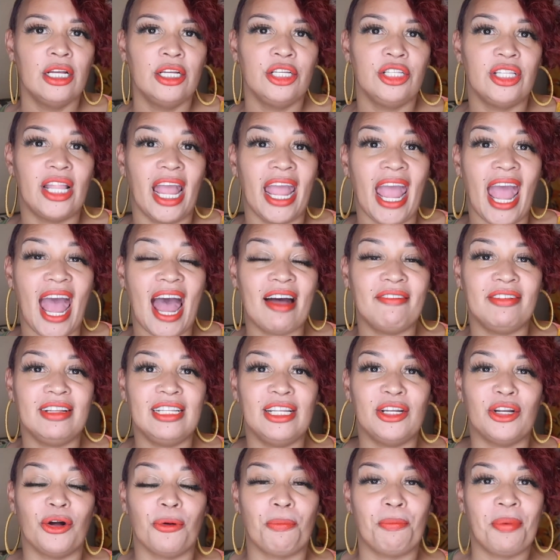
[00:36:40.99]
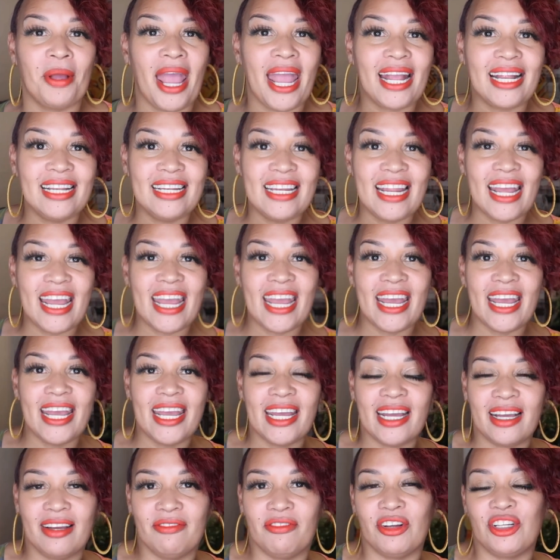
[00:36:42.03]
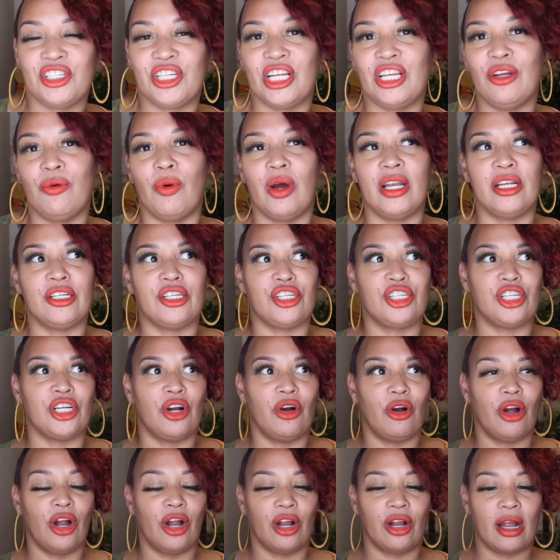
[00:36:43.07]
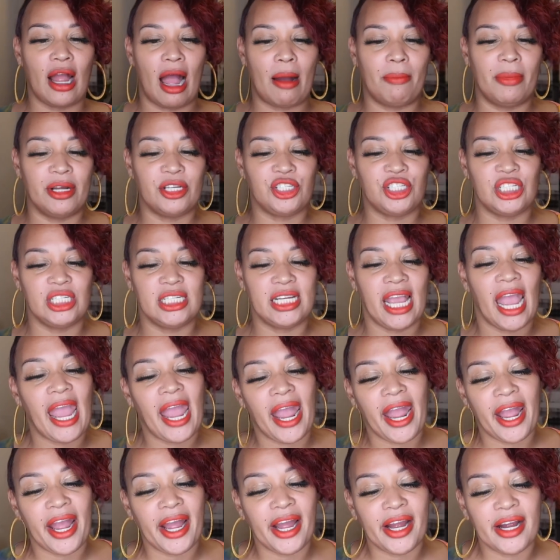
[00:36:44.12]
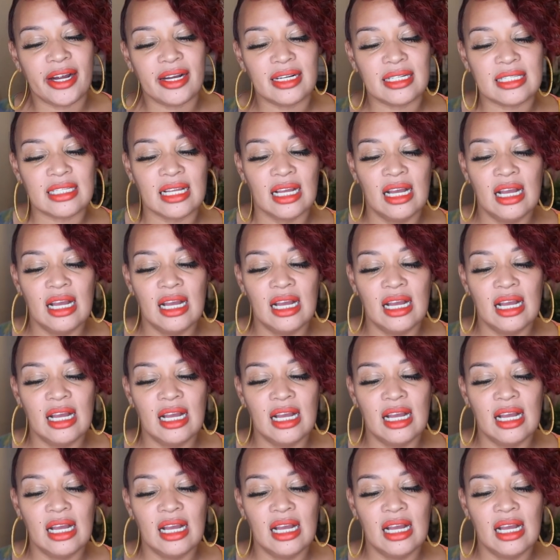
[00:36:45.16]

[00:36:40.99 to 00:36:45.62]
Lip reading: They have a little picnic. Virginia wanted to show her how much she cares.